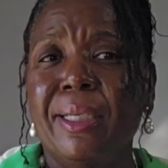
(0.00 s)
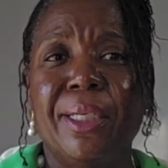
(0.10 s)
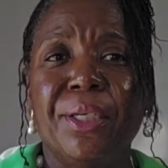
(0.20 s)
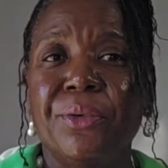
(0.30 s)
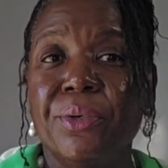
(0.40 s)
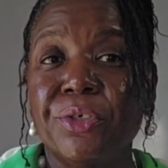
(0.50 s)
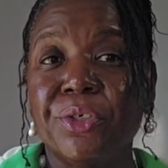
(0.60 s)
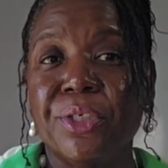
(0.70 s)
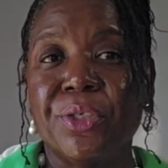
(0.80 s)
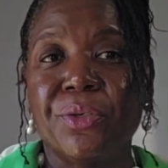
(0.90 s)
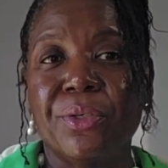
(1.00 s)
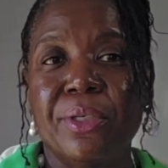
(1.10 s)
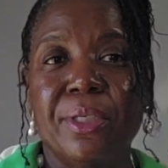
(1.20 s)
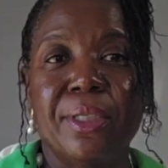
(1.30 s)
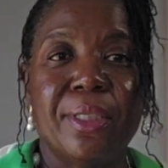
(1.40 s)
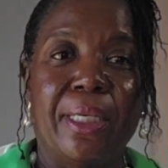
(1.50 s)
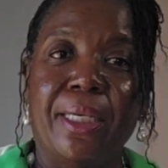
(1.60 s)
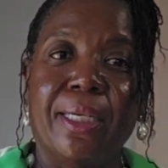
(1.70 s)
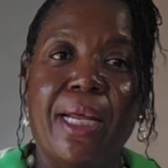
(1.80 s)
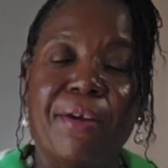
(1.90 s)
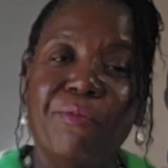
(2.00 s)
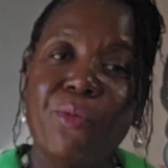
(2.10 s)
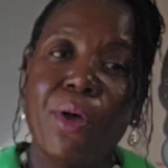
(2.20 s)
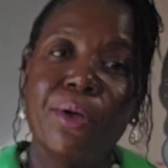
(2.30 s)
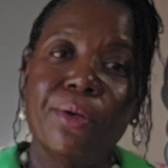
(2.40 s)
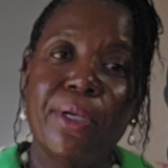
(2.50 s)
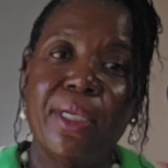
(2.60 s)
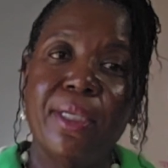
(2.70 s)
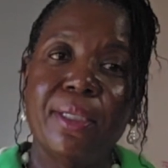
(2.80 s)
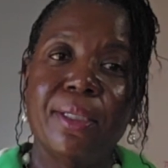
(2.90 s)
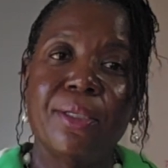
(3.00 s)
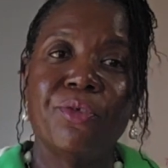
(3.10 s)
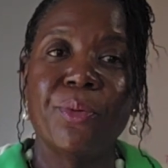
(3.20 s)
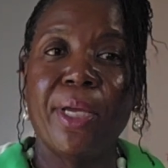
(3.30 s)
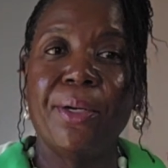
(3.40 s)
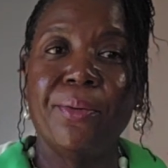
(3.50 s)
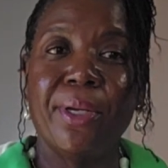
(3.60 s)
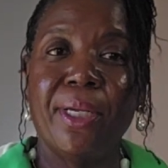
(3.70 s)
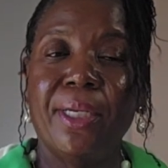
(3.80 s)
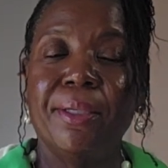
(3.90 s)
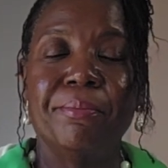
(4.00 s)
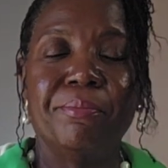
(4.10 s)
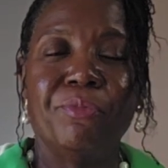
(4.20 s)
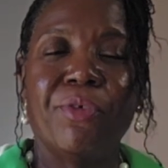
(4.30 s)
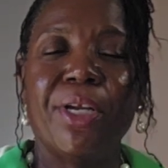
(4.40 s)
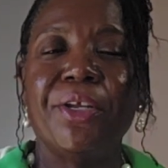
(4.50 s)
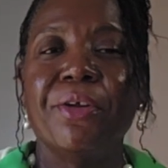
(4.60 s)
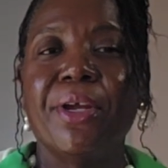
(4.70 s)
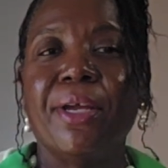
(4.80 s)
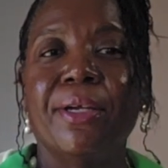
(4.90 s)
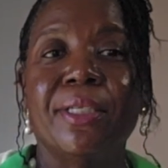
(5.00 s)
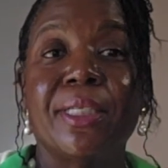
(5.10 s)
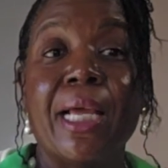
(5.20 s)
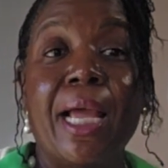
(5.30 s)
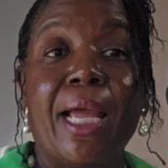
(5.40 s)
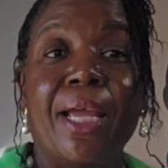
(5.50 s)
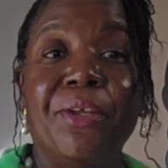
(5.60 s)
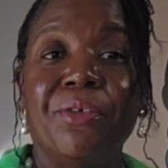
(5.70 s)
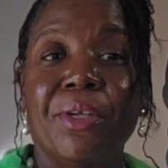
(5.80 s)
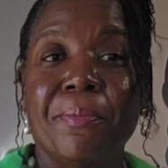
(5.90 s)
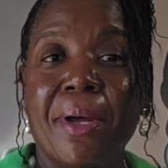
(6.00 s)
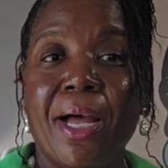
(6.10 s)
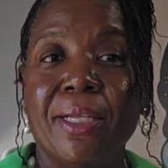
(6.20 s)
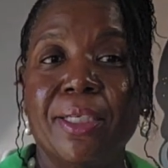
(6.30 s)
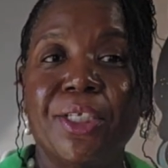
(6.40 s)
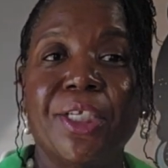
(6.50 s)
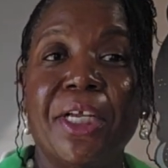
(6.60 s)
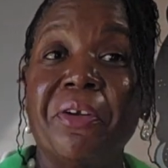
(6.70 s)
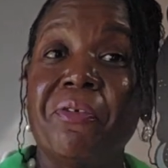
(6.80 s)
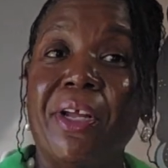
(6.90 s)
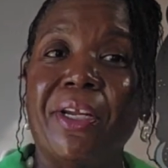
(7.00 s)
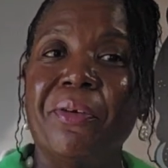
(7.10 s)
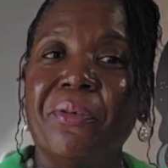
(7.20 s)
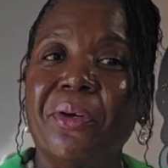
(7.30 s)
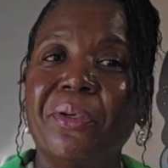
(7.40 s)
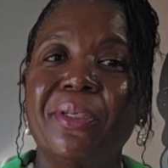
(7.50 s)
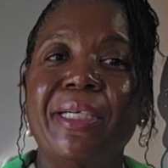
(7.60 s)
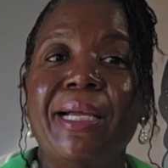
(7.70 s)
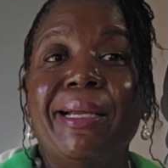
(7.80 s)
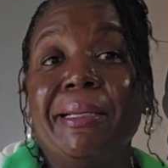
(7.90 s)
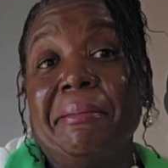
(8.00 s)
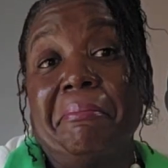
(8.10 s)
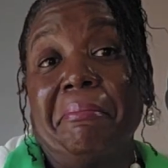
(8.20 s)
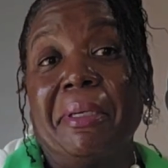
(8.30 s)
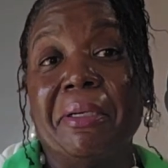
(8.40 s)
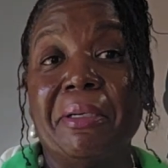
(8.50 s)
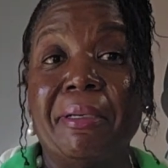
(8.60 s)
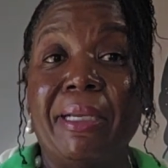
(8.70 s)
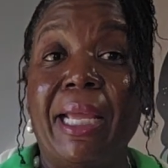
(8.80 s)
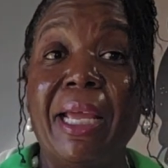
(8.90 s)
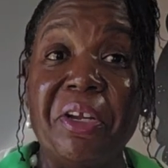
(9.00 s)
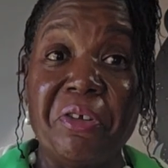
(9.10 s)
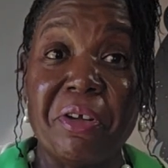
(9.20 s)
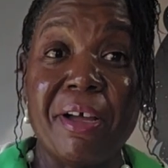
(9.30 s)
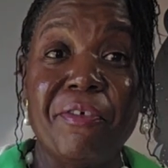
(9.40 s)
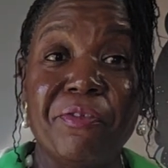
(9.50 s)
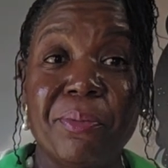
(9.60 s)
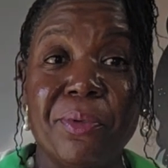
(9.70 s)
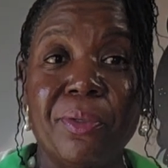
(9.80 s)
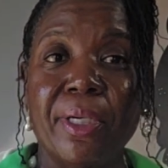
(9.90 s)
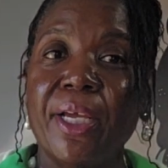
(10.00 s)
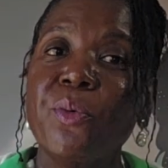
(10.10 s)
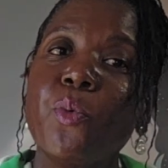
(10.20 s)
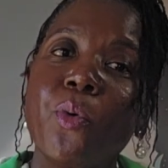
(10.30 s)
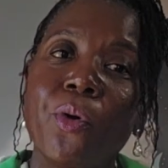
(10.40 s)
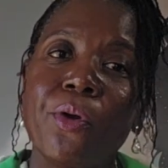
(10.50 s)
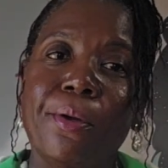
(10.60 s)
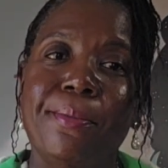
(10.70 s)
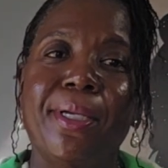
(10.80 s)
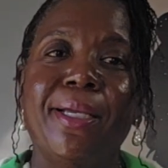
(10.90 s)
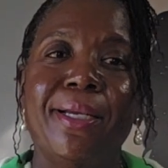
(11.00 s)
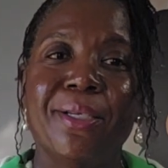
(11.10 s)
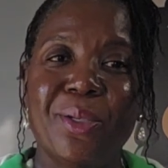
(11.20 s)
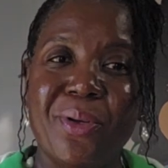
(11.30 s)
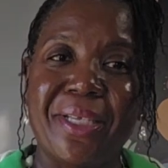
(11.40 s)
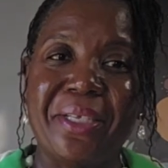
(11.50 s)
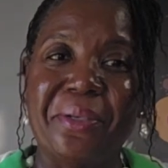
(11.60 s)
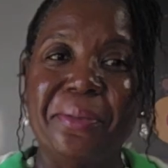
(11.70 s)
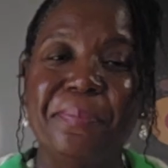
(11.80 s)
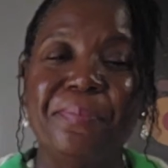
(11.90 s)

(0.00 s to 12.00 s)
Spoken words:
any grocery stores, in and out of Walgreens, Dwayne Reed, running your errands, and you look polished and ready to roll. And you're comfortable and warm in a sweatsuit.